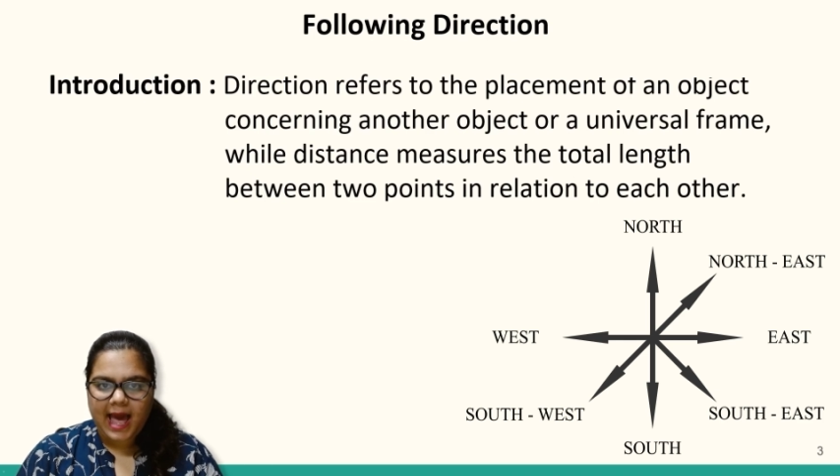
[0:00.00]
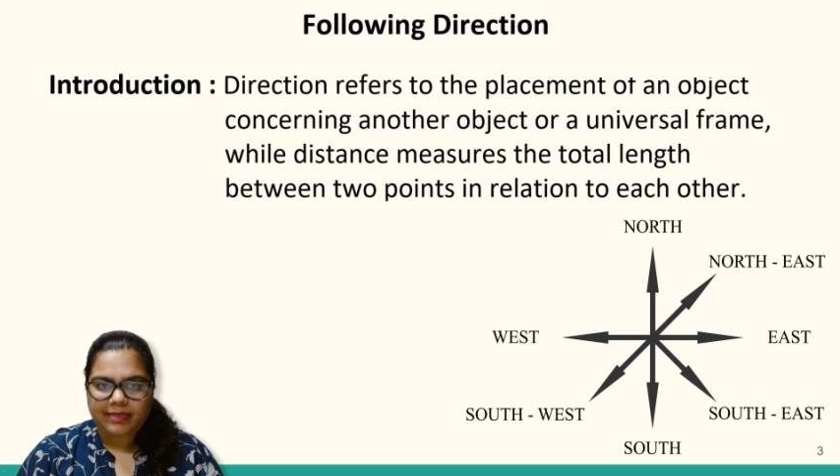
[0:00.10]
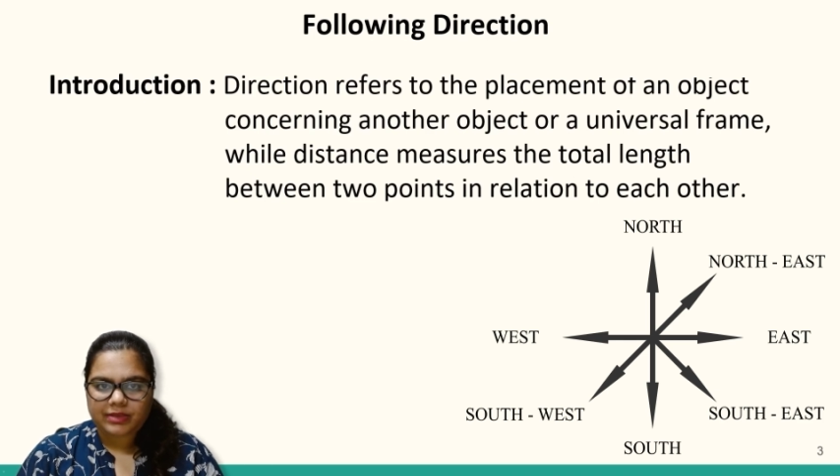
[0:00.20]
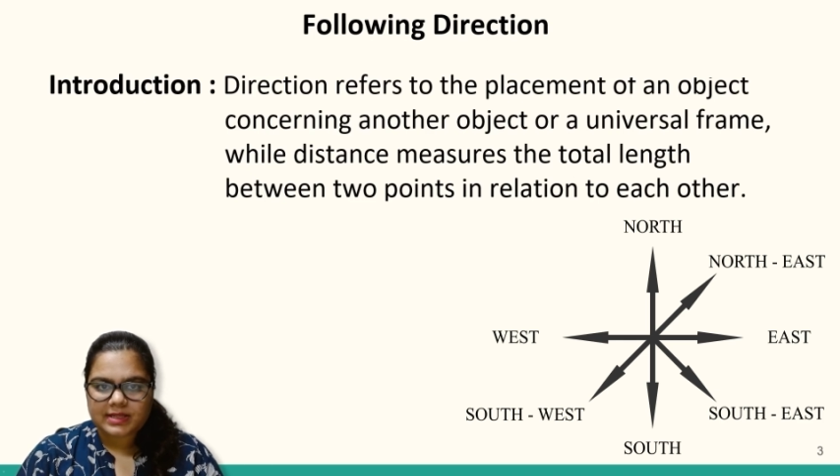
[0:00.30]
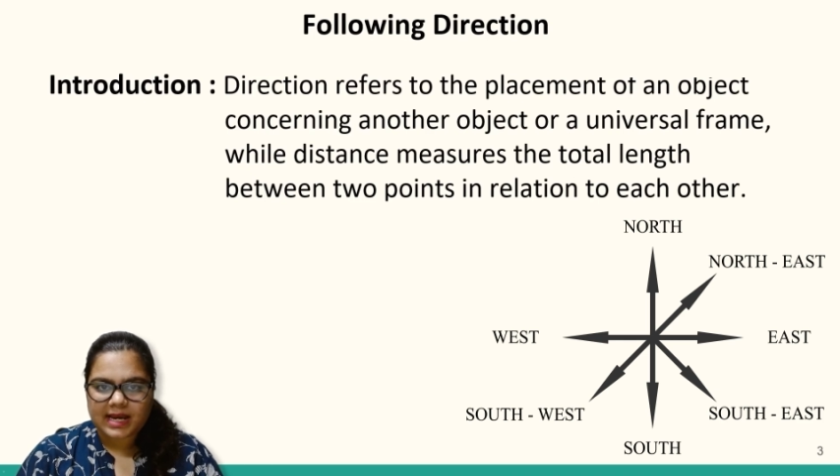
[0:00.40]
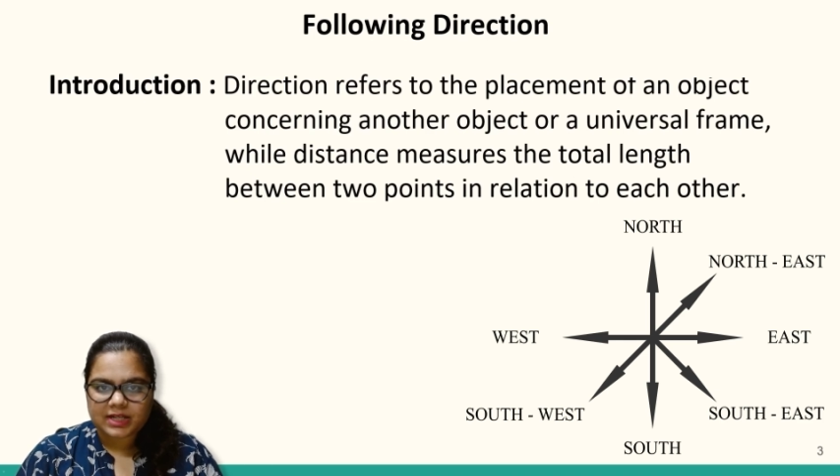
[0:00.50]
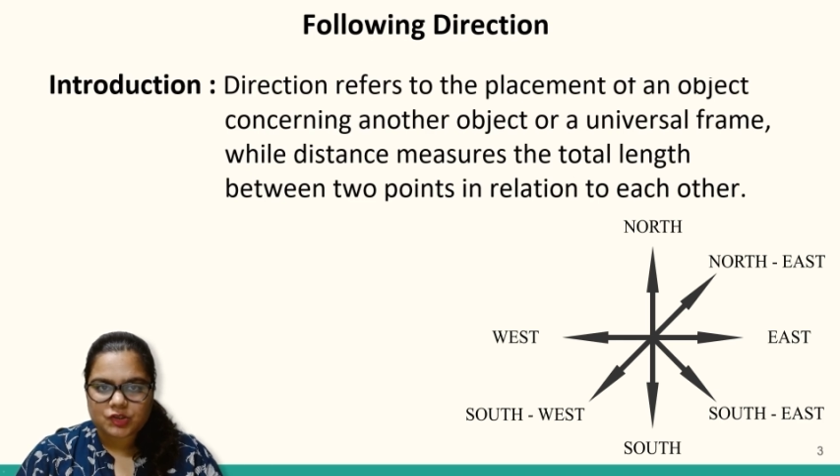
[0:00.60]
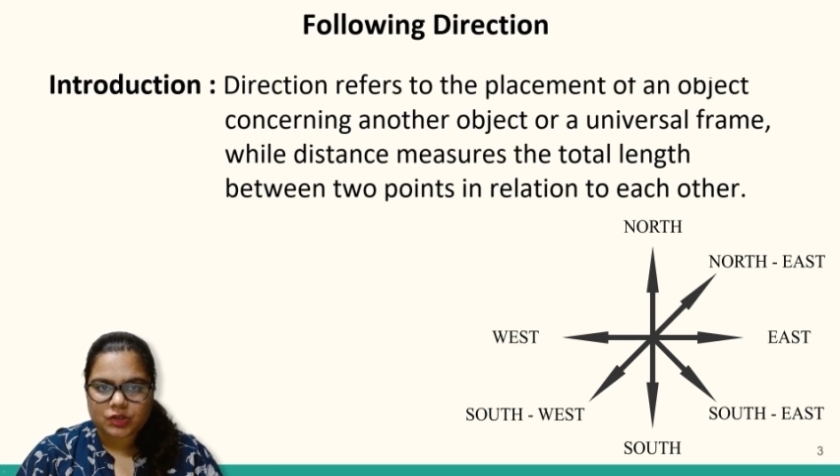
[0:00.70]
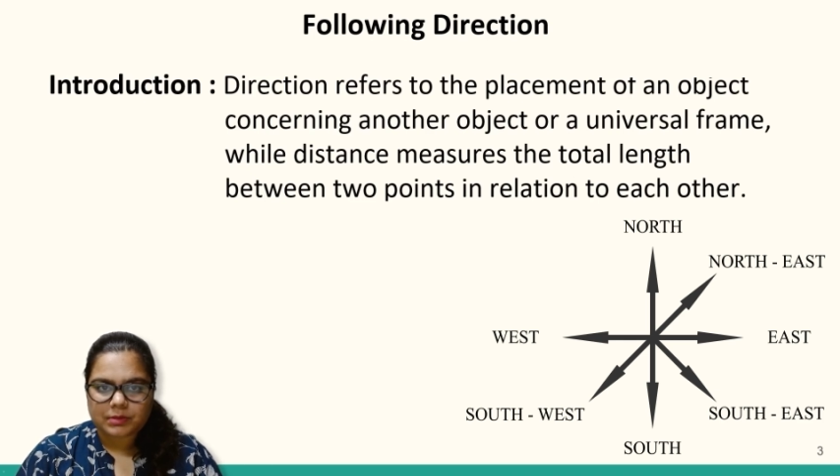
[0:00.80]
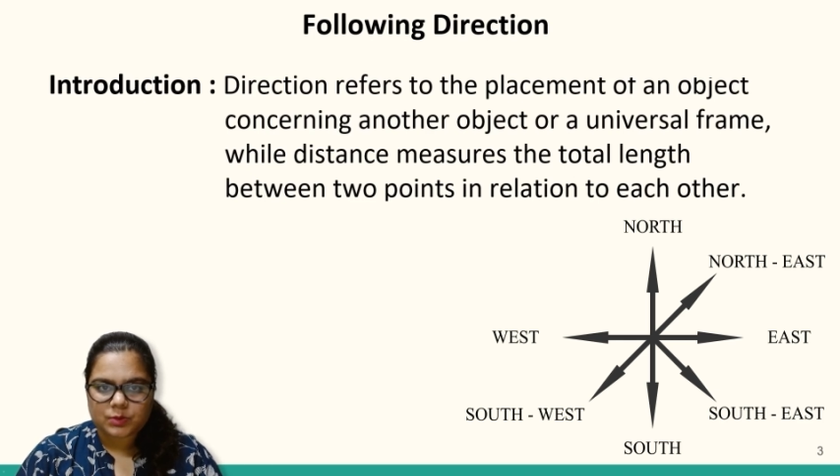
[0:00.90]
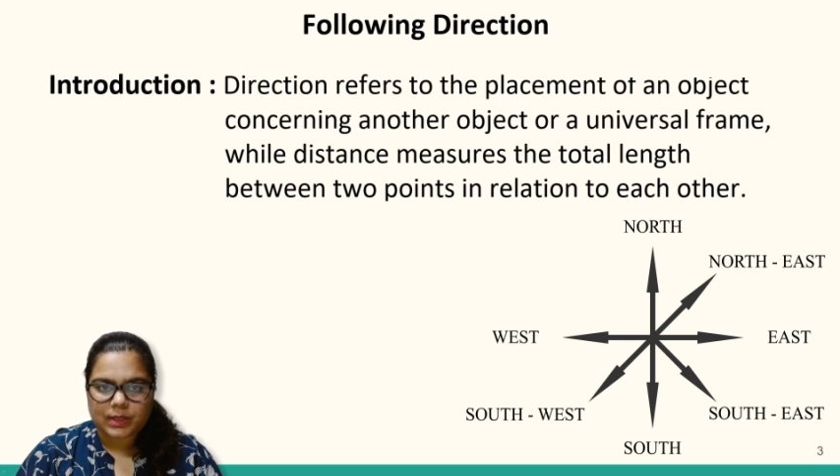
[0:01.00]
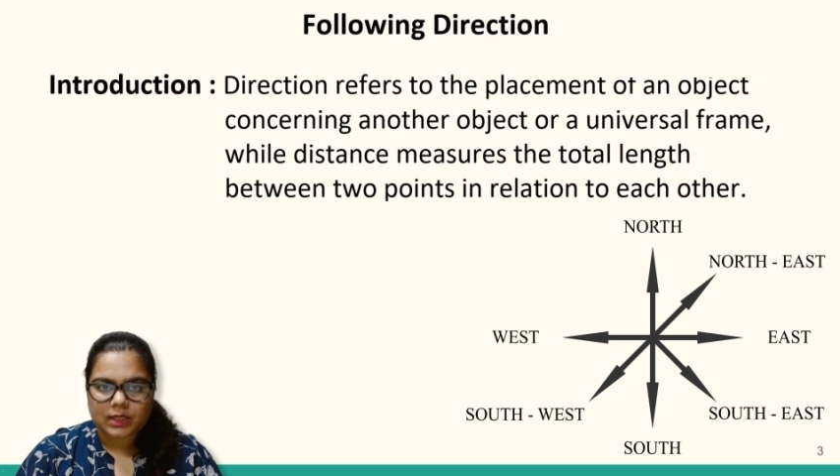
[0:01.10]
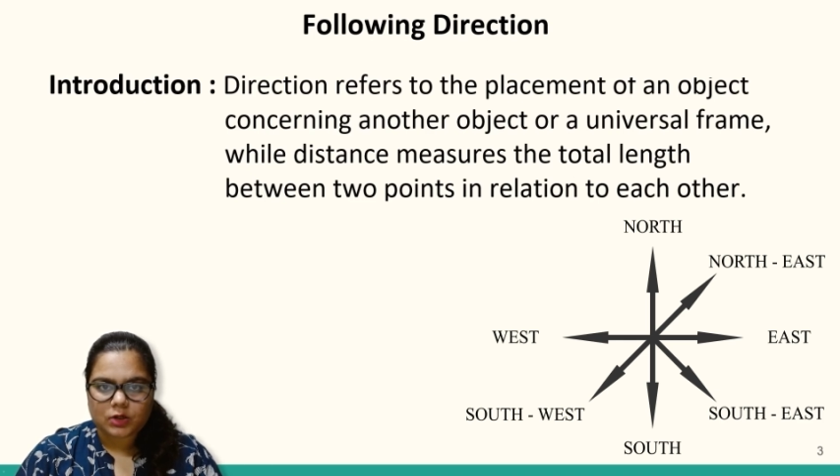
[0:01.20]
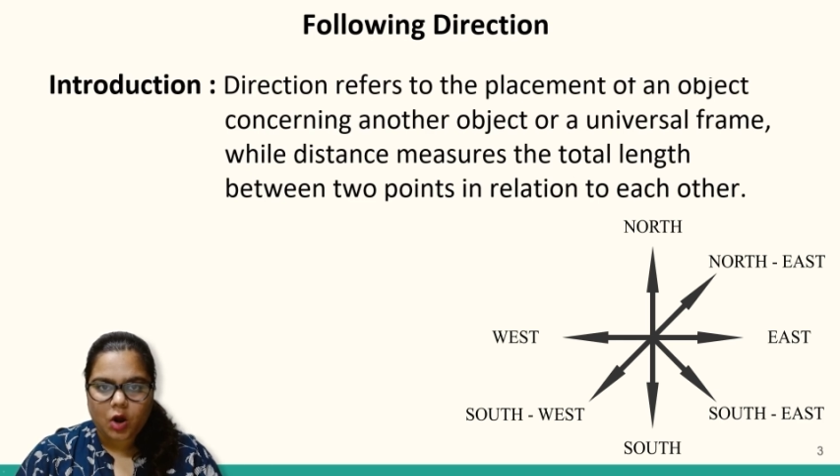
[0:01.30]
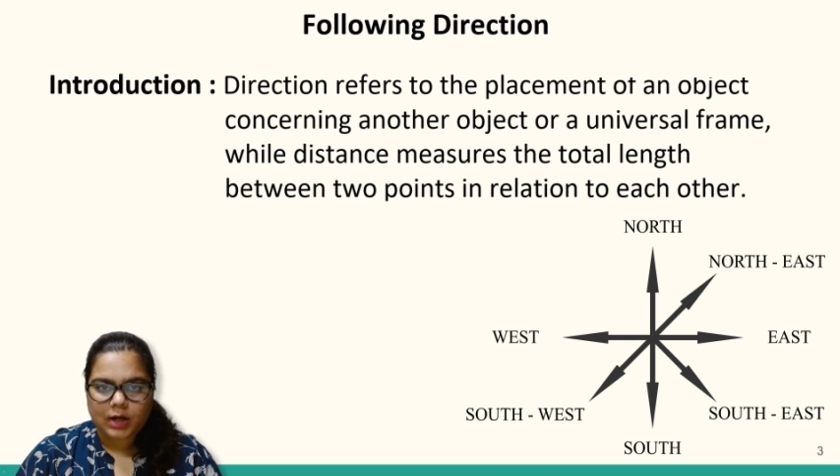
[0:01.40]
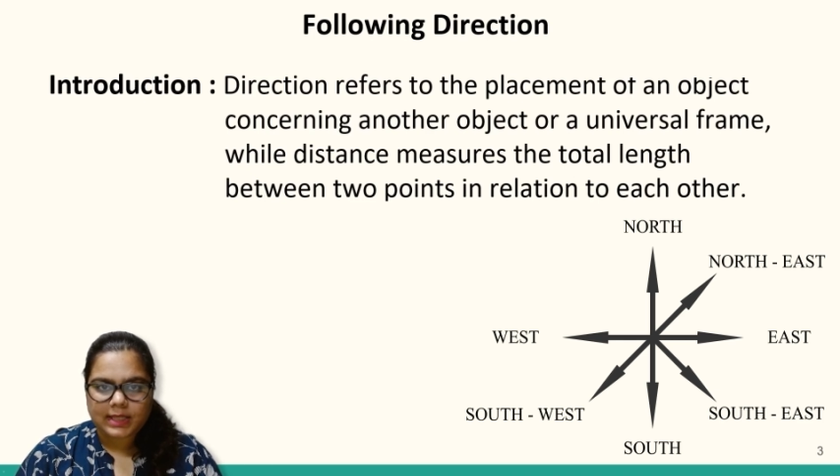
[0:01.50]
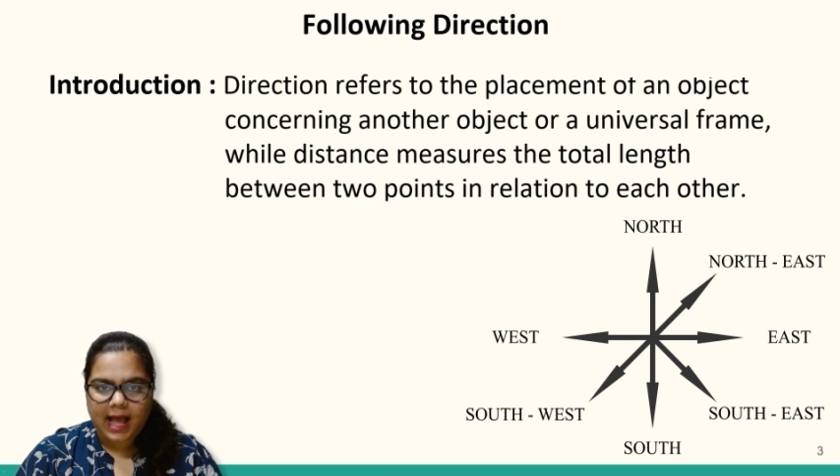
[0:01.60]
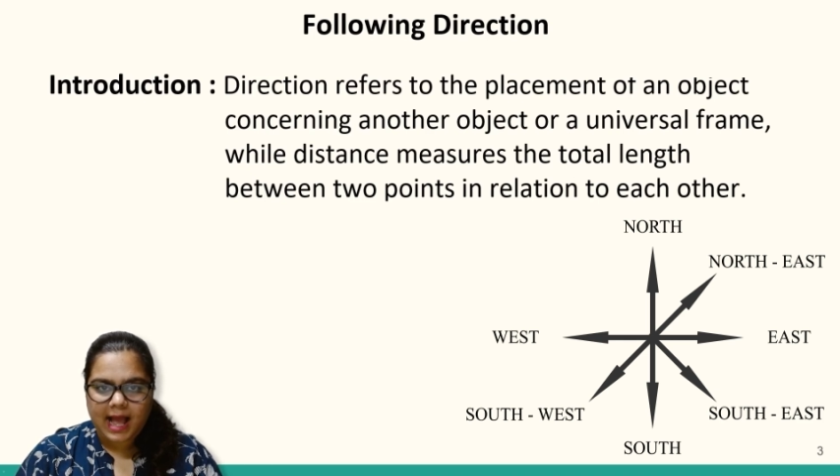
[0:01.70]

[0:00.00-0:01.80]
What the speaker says: And the direction between north